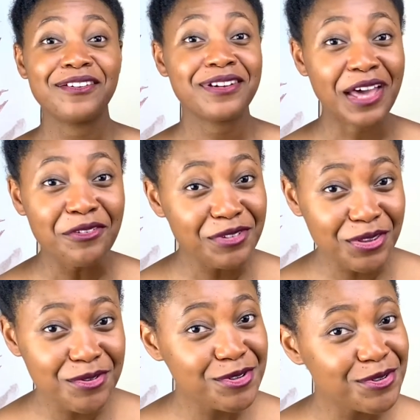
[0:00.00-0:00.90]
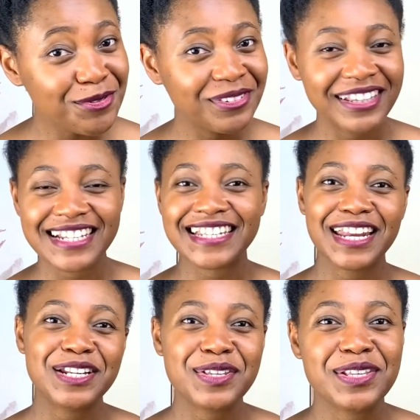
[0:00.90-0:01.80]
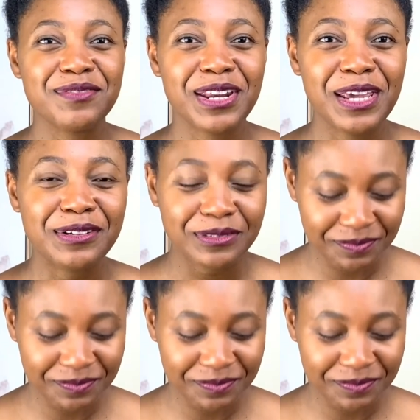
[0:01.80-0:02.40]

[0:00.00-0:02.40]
Without further ado, let's get into this video.